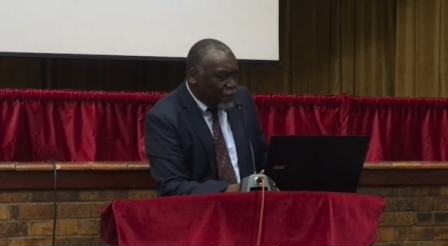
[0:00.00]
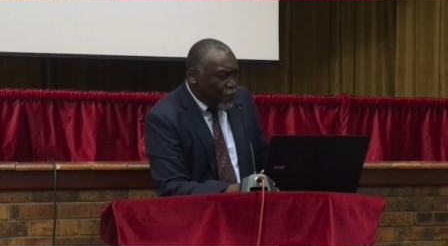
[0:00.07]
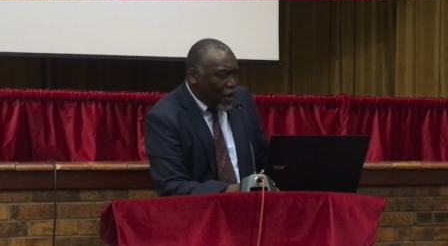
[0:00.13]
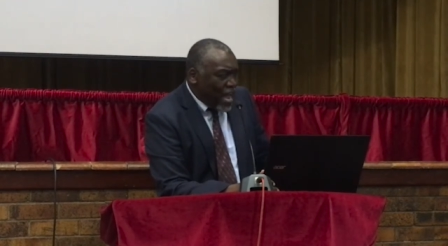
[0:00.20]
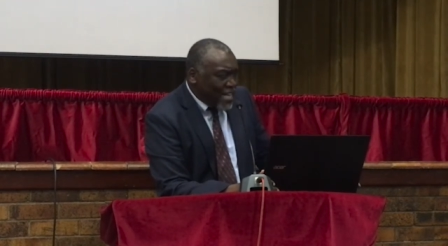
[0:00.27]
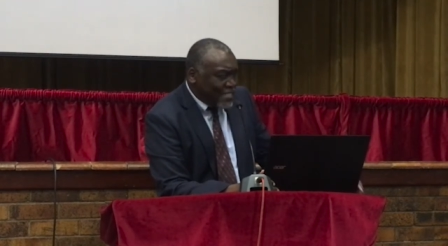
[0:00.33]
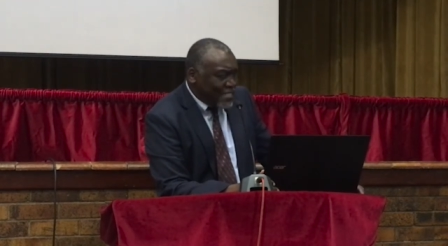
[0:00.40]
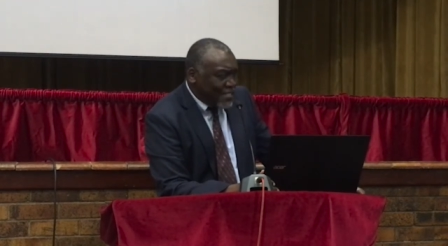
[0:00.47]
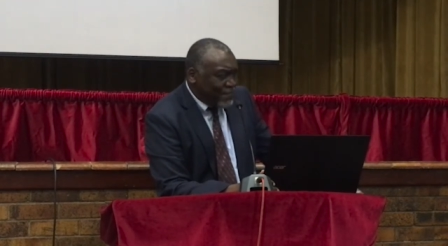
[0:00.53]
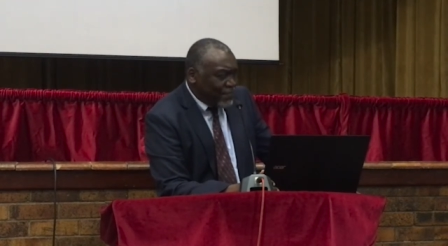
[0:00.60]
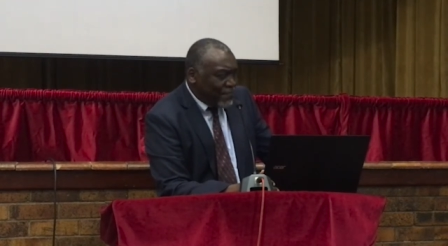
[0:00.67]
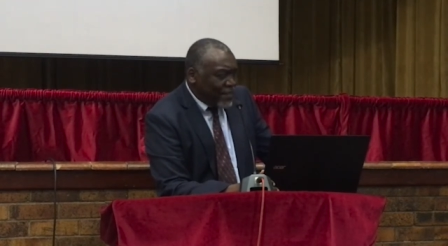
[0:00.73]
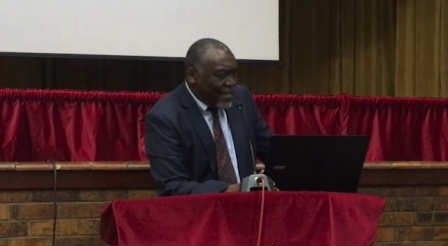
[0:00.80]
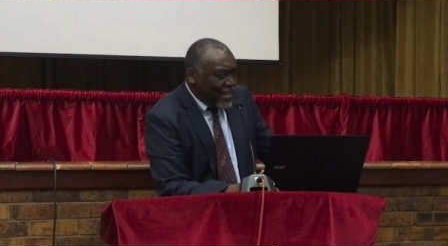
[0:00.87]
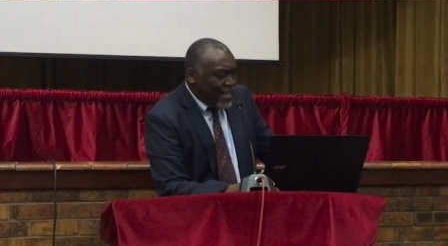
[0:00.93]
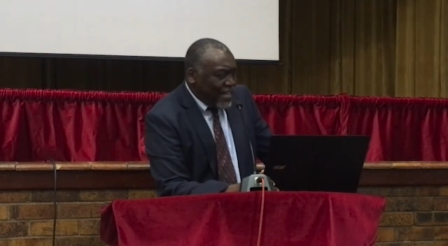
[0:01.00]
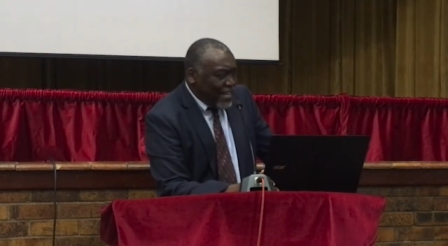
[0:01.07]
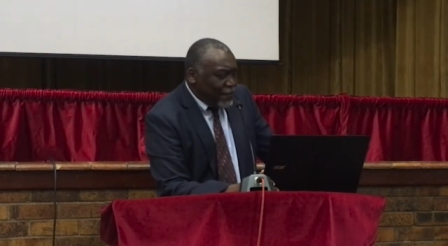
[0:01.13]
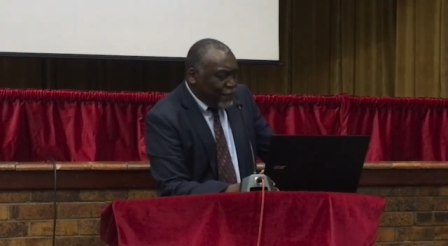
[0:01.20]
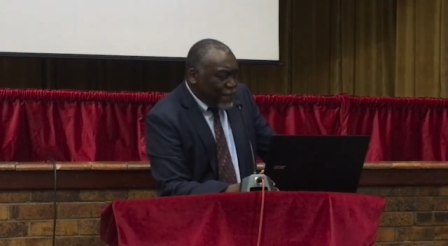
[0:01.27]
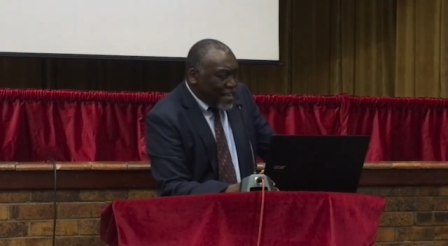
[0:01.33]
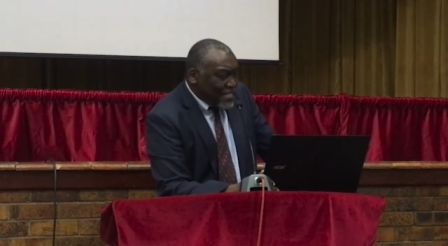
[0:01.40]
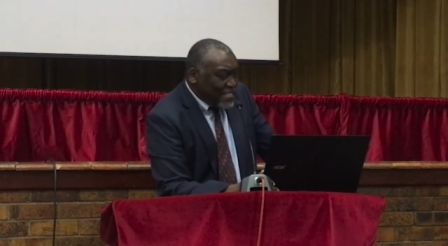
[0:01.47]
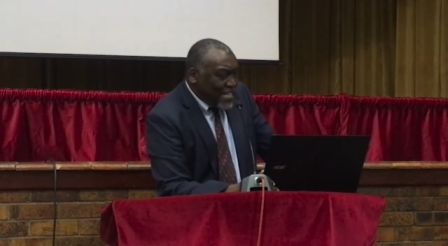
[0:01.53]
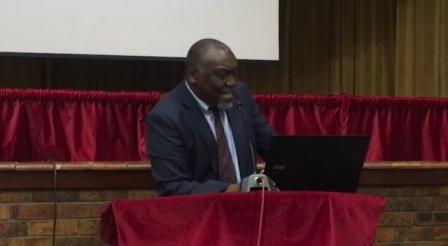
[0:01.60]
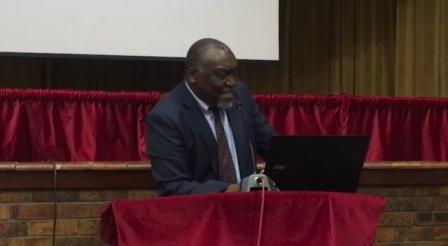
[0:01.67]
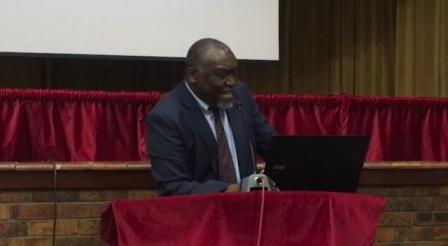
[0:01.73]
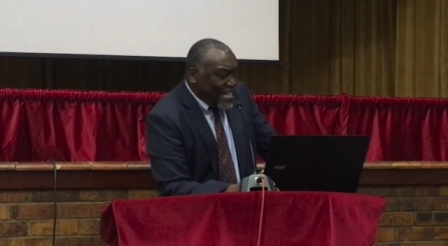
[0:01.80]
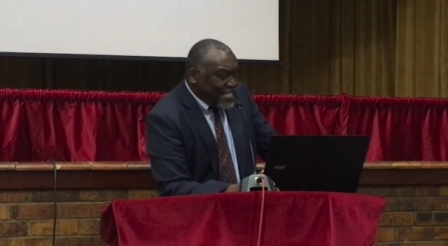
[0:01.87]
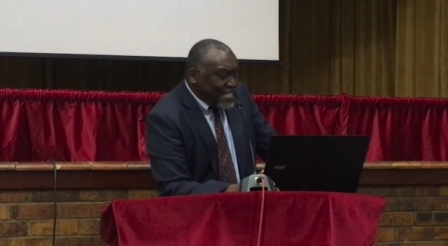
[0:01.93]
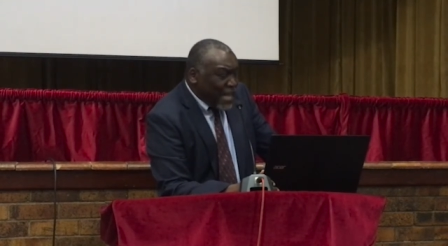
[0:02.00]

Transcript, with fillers: for us. In fact, there are